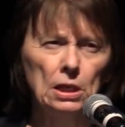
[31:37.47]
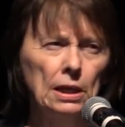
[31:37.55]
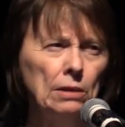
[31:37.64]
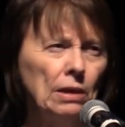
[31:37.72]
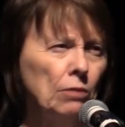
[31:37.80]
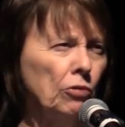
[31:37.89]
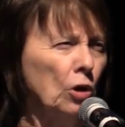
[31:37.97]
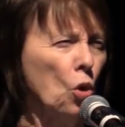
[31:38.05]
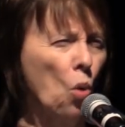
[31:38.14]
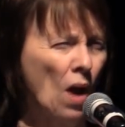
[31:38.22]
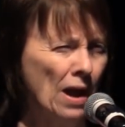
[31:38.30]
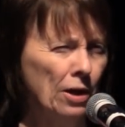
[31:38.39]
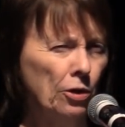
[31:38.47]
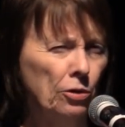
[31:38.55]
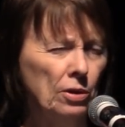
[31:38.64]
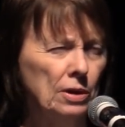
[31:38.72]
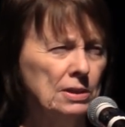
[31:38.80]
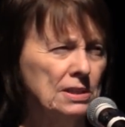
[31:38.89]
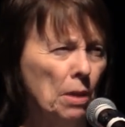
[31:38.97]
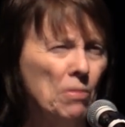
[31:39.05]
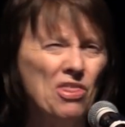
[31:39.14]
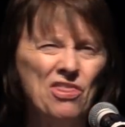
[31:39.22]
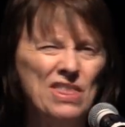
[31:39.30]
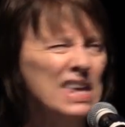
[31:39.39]
It, it required some
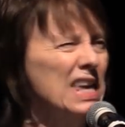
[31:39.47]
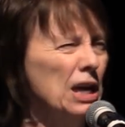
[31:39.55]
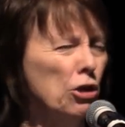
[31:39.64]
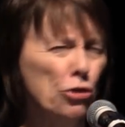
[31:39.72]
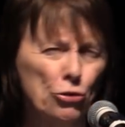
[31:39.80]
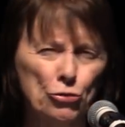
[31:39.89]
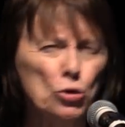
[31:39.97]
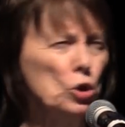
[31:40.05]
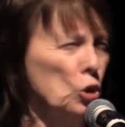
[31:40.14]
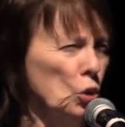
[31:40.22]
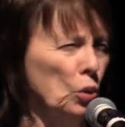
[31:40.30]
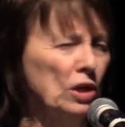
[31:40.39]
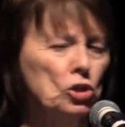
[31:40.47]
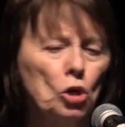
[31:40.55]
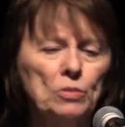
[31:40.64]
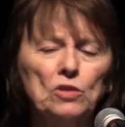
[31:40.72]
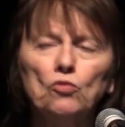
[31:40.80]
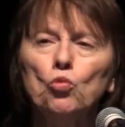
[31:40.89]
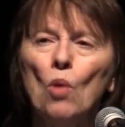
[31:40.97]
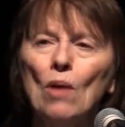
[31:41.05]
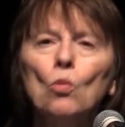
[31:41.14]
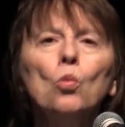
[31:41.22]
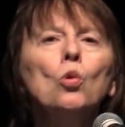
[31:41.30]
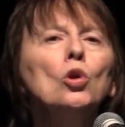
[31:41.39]
thinking through in terms of
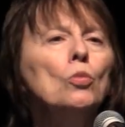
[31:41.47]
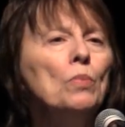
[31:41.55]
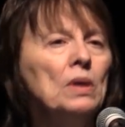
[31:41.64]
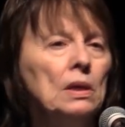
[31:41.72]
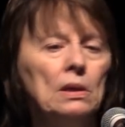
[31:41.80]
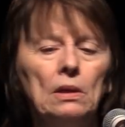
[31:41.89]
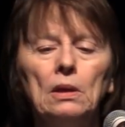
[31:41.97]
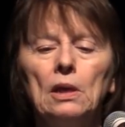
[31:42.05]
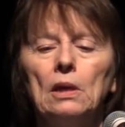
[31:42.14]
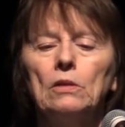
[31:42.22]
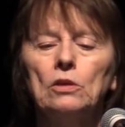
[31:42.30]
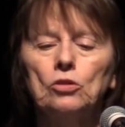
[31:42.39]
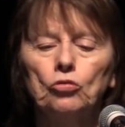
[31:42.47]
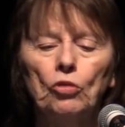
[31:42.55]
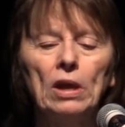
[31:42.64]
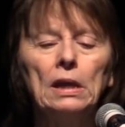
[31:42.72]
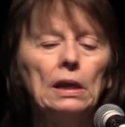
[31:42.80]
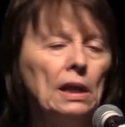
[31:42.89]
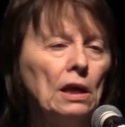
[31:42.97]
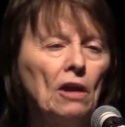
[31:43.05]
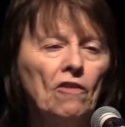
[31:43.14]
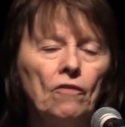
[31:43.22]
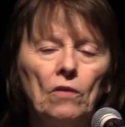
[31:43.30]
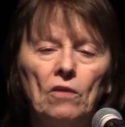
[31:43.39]
what would be the training
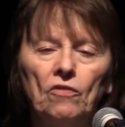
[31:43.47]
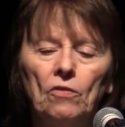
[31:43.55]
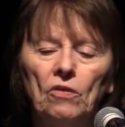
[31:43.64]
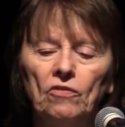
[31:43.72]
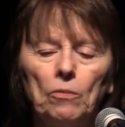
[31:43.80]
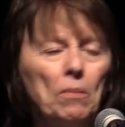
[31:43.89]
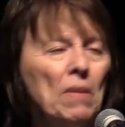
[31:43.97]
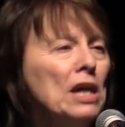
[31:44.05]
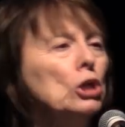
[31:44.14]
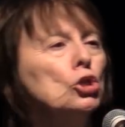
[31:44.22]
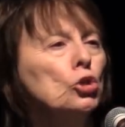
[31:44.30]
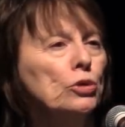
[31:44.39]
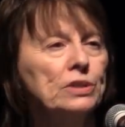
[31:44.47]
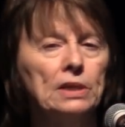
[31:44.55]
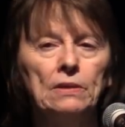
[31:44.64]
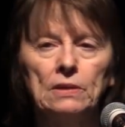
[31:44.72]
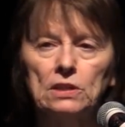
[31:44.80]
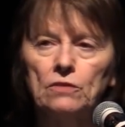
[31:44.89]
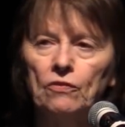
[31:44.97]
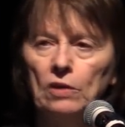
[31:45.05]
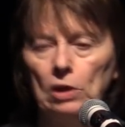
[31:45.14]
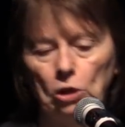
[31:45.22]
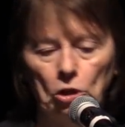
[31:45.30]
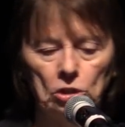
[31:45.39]
of, of, of majors in this
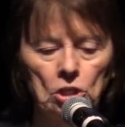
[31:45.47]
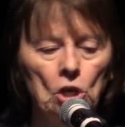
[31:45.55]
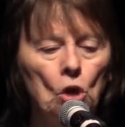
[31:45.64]
field.